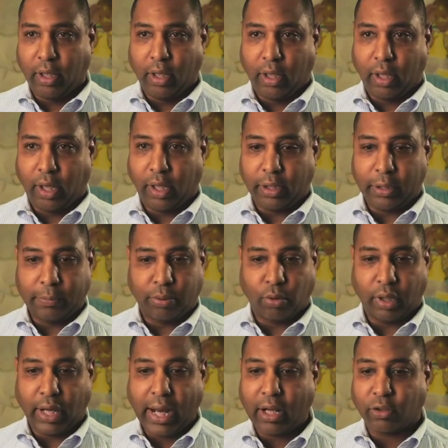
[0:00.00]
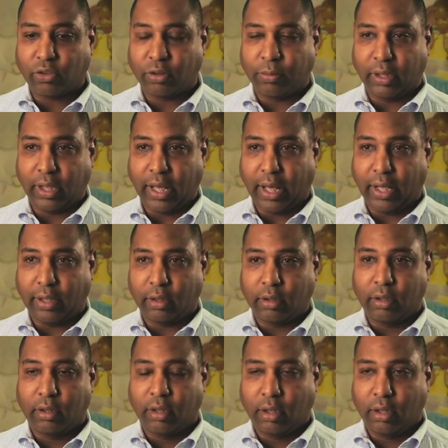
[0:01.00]
And he pointed out to me that
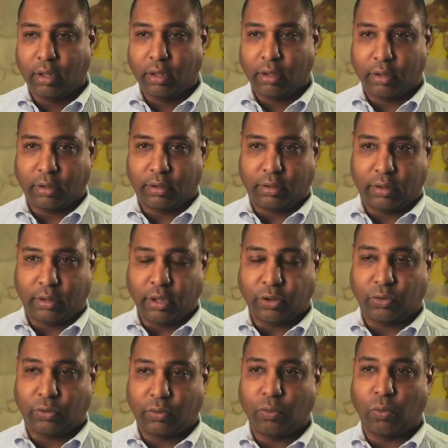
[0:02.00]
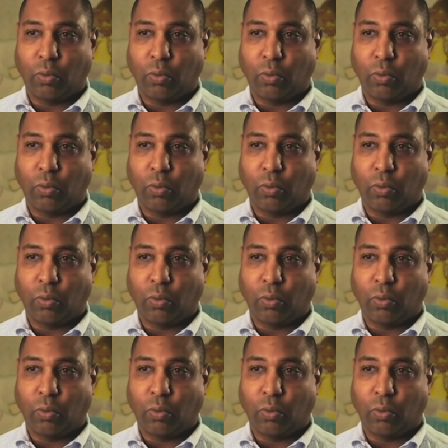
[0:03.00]
this